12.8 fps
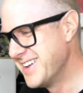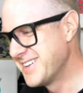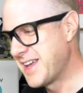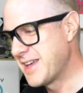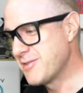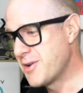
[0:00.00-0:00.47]

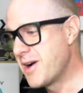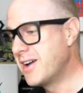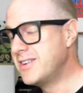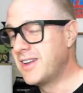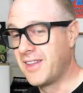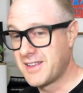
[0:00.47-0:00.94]
Dave
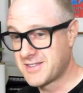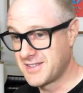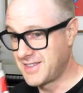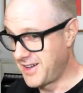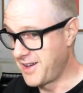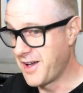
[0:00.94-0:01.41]
O'Hunter,
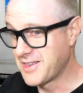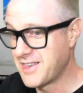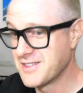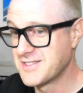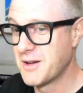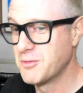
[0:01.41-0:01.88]
I
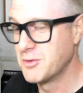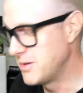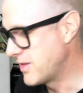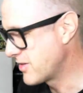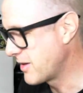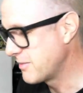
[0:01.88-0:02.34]
guess that would
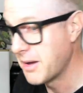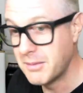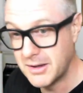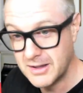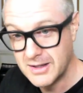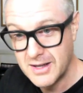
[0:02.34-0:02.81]
be the thumbnail.
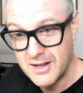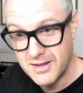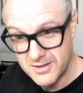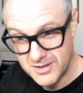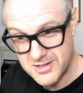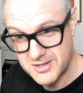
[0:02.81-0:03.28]
But
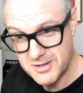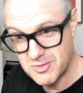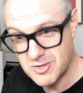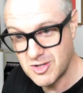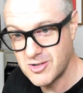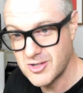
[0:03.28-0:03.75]
this is some
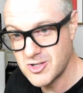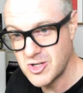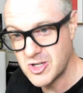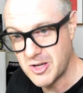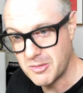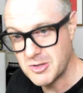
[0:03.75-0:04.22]
serious
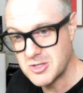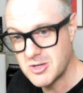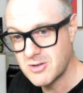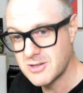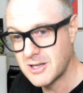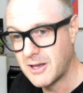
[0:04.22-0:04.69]
shit. I mean,
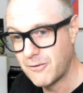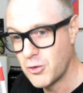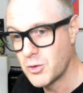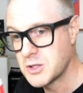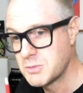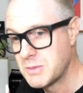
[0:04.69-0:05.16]
seriously, if
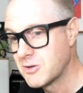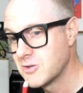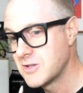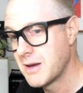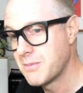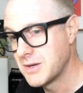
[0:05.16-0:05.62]
you want to speak
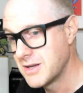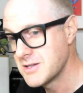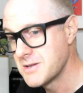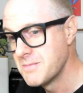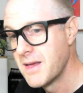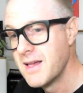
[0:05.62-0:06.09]
good
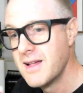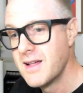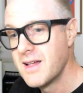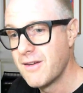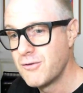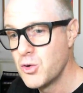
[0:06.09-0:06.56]
Japanese,
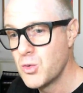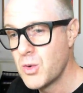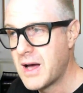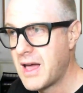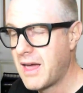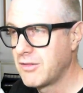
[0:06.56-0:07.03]
if you
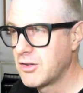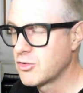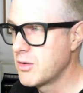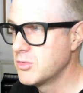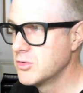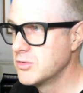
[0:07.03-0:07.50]
are having
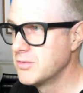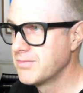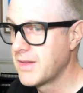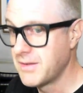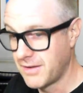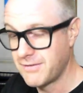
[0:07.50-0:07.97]
trouble,
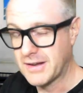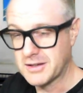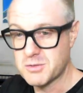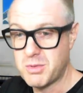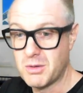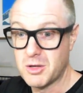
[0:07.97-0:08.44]
in fact,
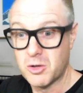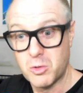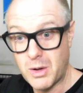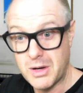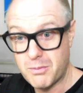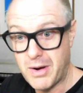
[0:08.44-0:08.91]
it's probably a
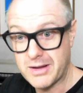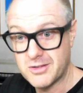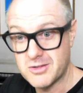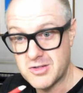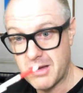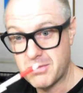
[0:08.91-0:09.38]
good way to
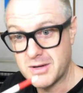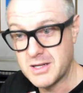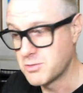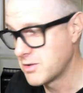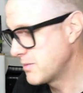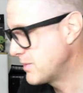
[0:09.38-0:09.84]
practice
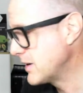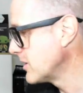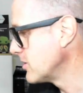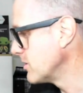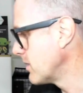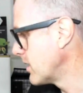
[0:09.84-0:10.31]
Japanese with a pen
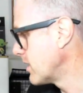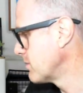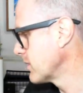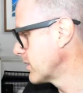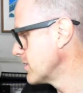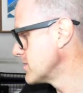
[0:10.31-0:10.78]
in your mouth,
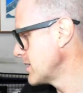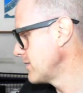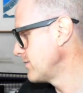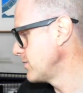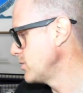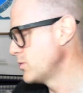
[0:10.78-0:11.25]
because
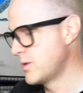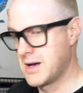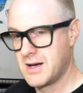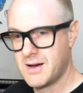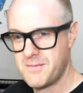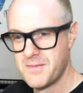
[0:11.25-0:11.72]
if you
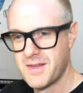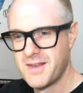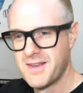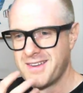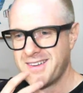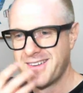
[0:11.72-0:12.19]
are
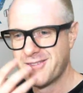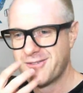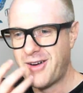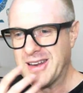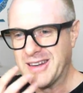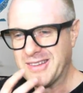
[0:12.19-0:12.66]

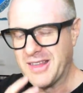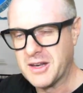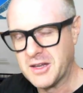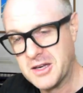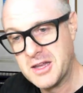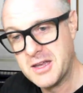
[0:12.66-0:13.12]
finding
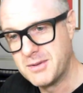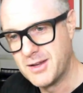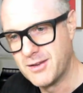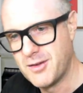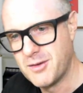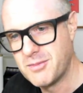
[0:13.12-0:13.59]
that
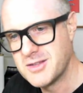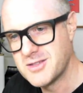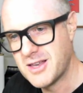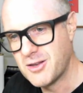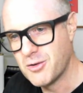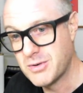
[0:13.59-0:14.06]
inhibitive, it means
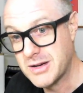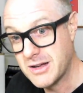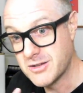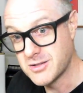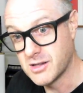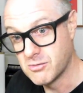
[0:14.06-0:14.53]
that you're
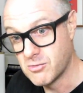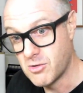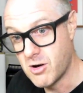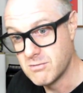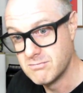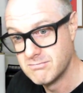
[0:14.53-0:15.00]
pronouncing it wrong.